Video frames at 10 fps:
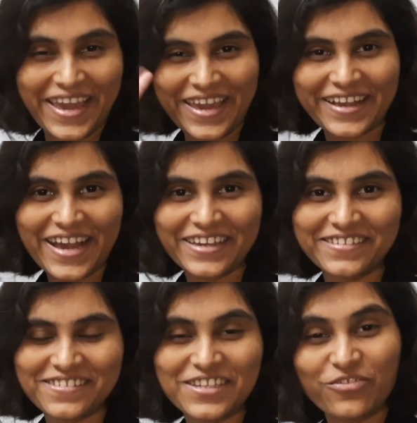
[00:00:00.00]
Hey
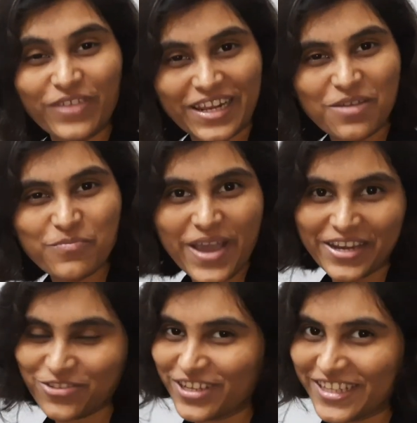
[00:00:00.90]
guys, welcome
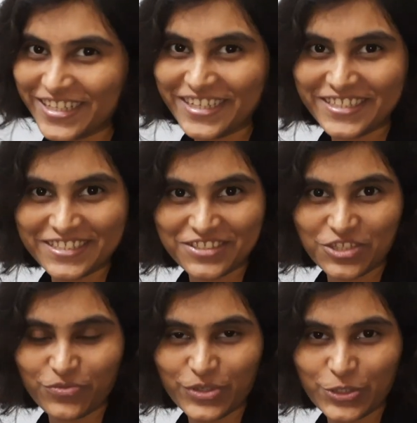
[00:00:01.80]
back to another
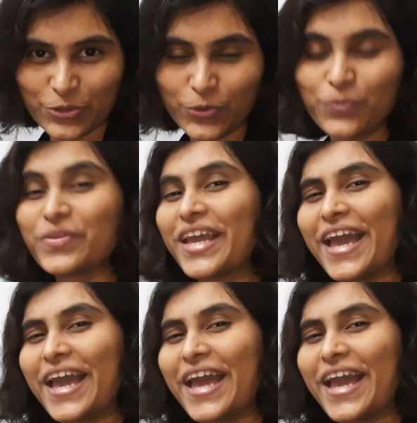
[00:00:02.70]
interesting video.